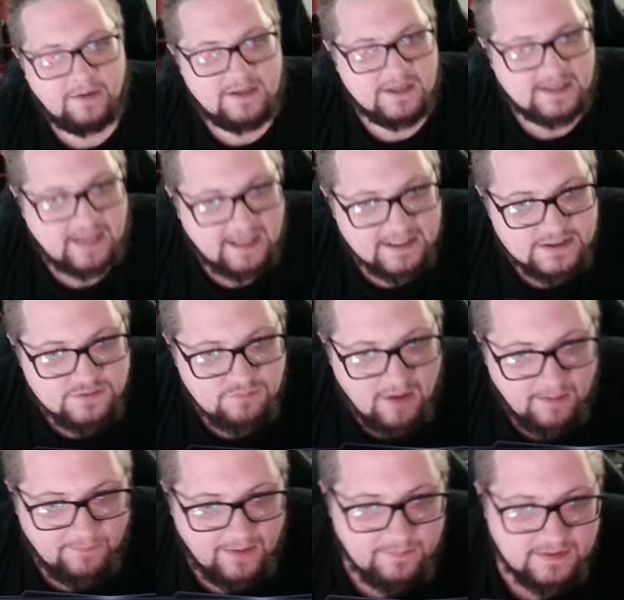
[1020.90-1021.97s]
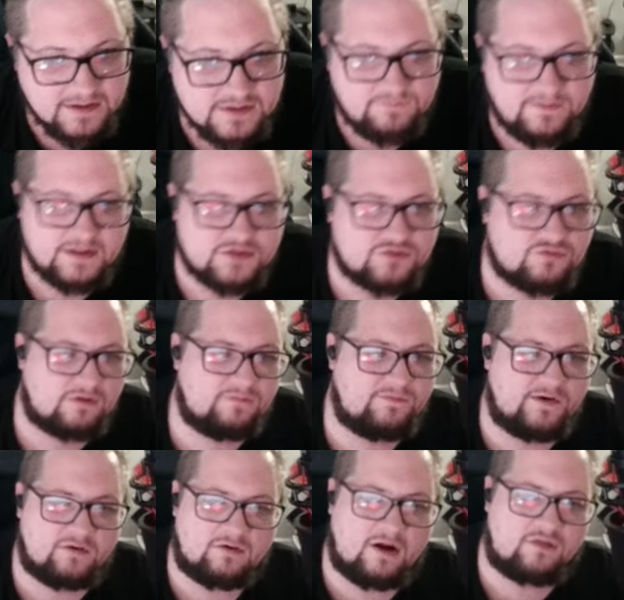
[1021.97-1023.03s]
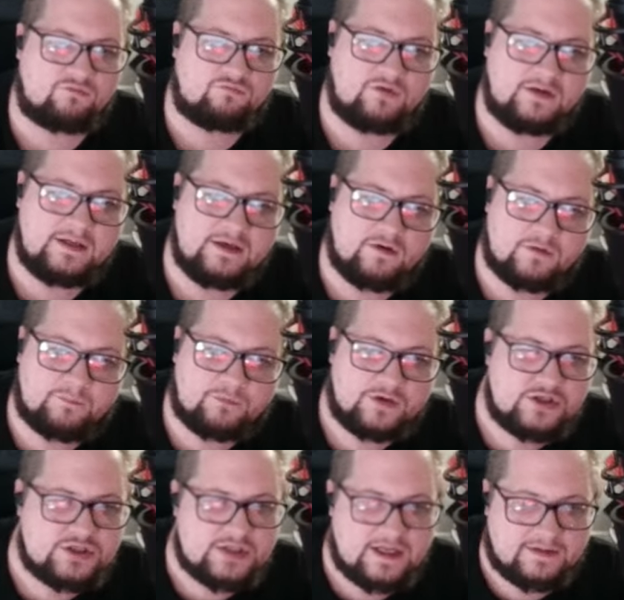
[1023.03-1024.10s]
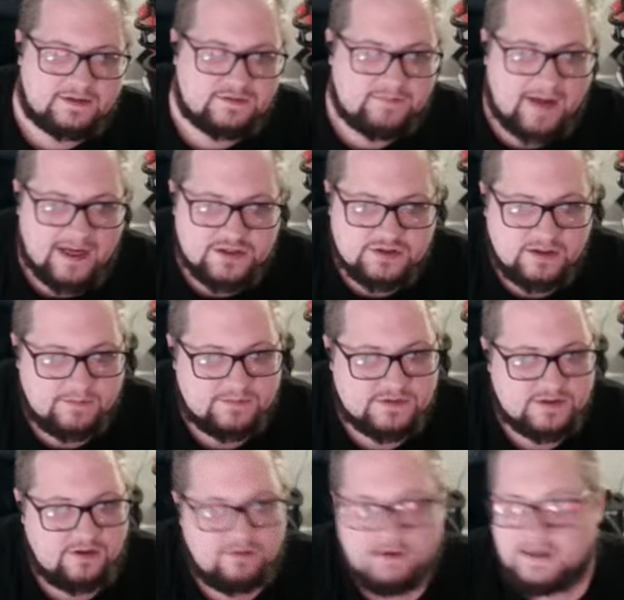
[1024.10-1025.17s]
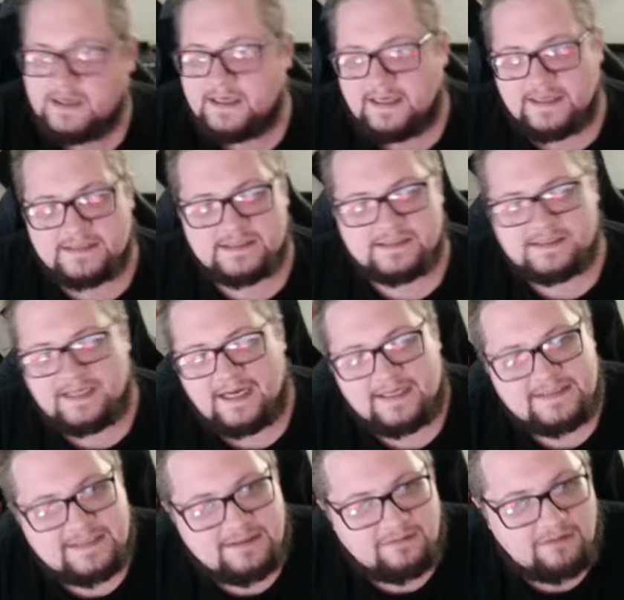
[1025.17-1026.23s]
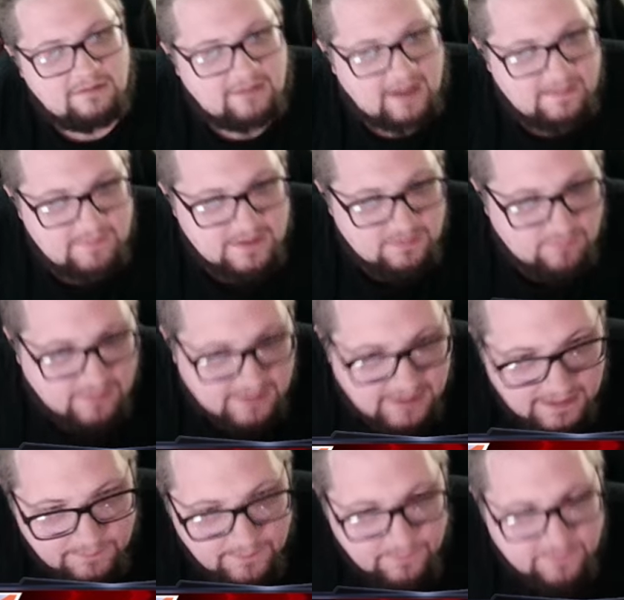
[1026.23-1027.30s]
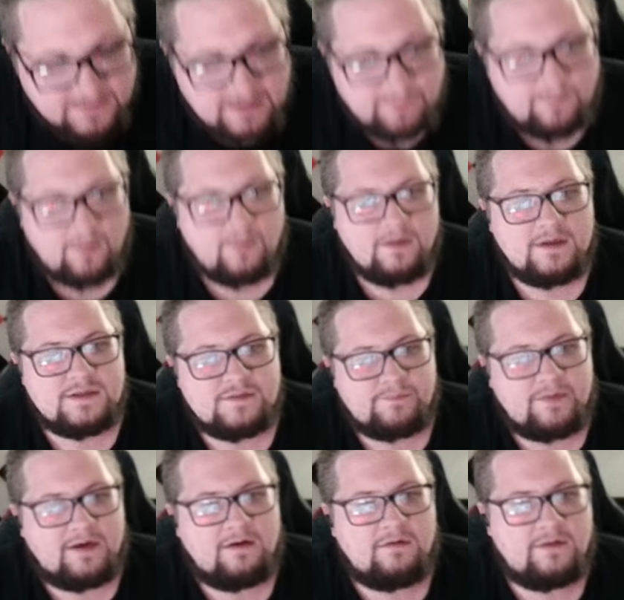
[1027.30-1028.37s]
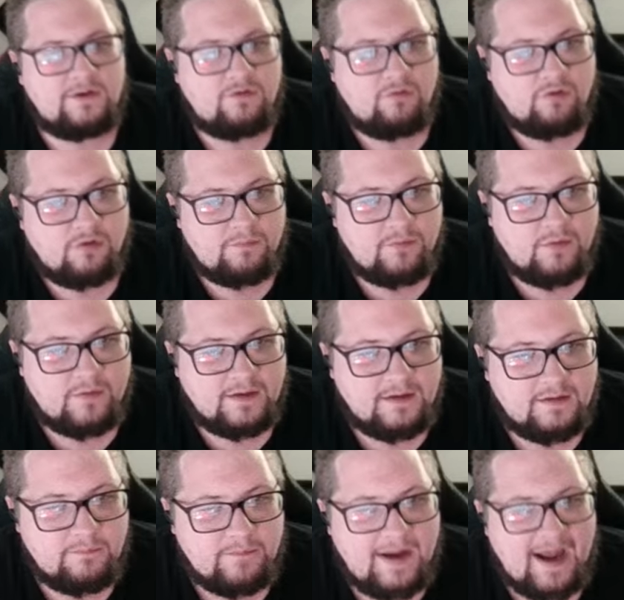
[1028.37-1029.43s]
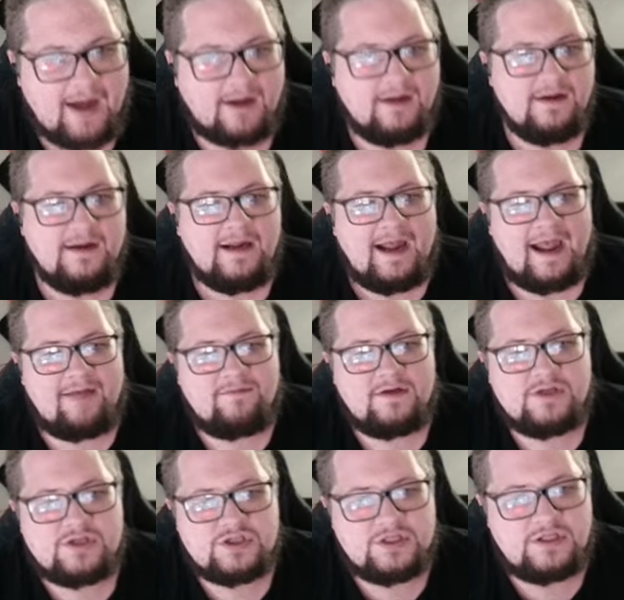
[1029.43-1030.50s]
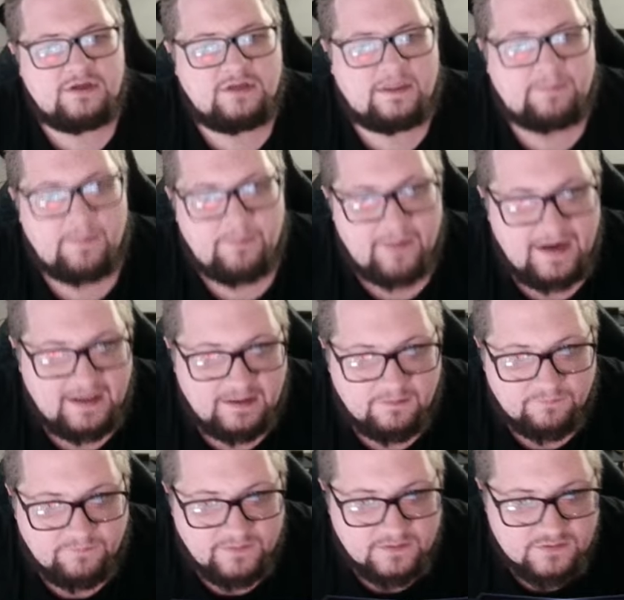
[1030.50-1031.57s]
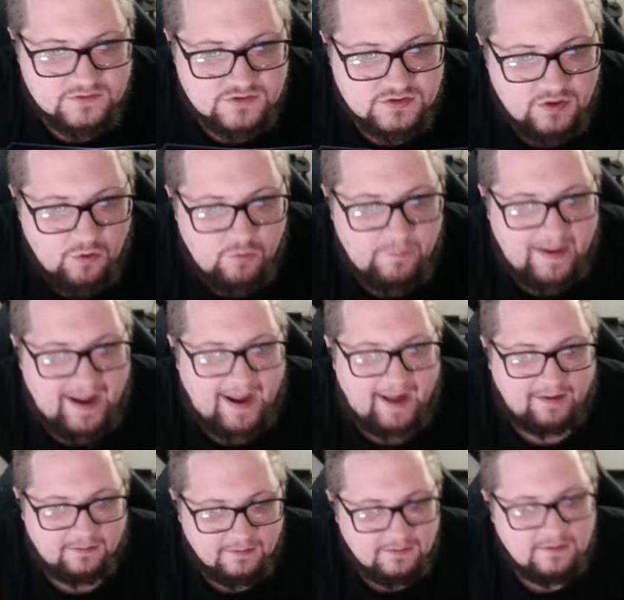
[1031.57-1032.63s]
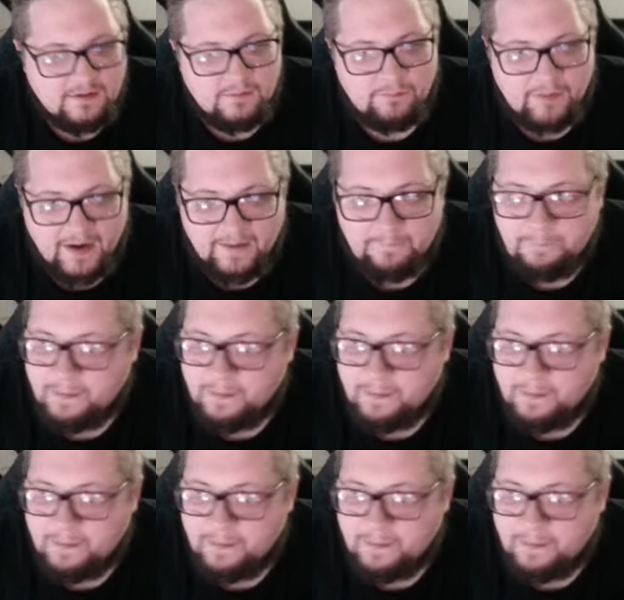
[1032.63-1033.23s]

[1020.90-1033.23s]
you can't swap out because Venusaur and Vigoroth really don't appreciate this matchup. So this is the ideal alignment. You want to keep it. But the opponent is apparently core broken in the back. Having to shield up a bait here feels so bad, but